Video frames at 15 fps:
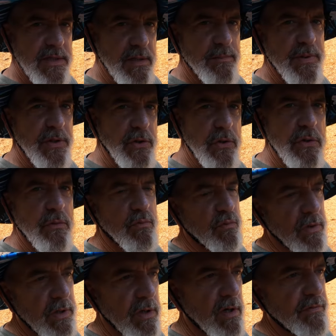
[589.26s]
something you can
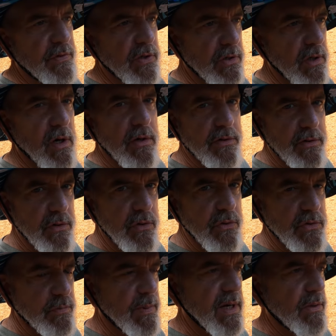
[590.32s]
run off your garden
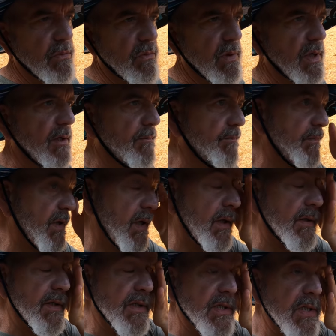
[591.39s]
hose, by the way.
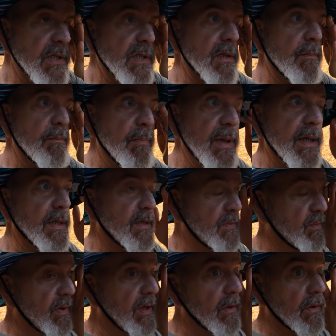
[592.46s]
This is the big
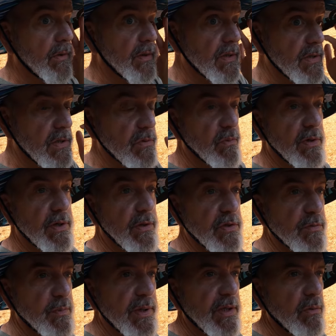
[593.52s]
sprinkler. This is one of
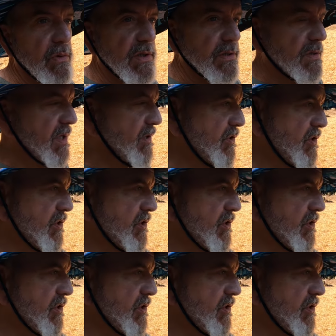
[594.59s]
those big ones that